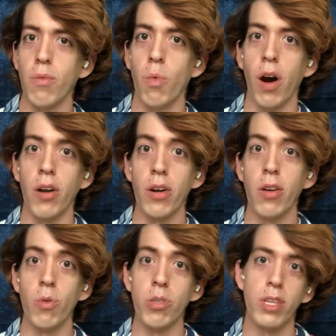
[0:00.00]
watered or
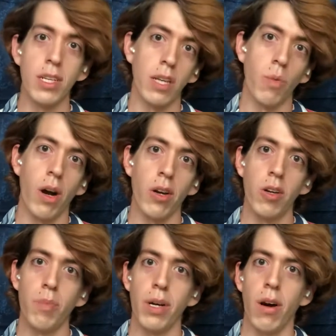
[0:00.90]
routinely
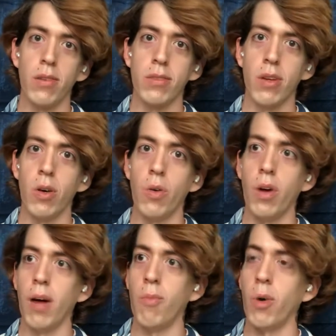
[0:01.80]
watered, but also
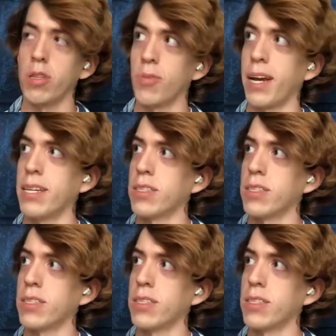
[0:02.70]
well drained,